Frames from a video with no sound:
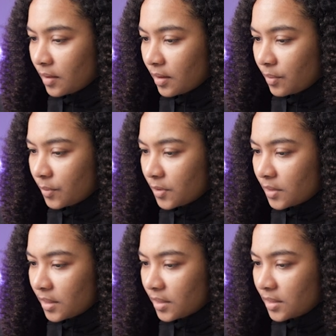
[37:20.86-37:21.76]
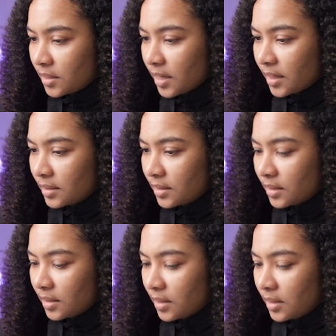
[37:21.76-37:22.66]
And we'll say set
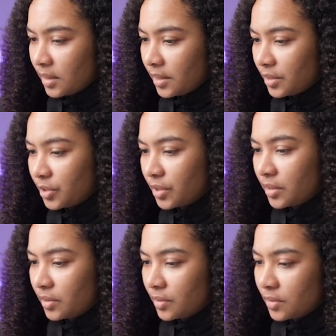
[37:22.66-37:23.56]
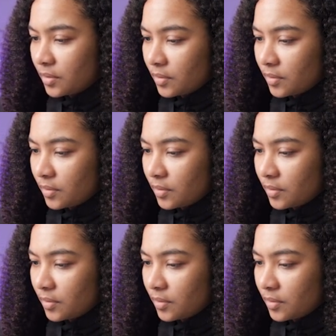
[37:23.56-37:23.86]
inches.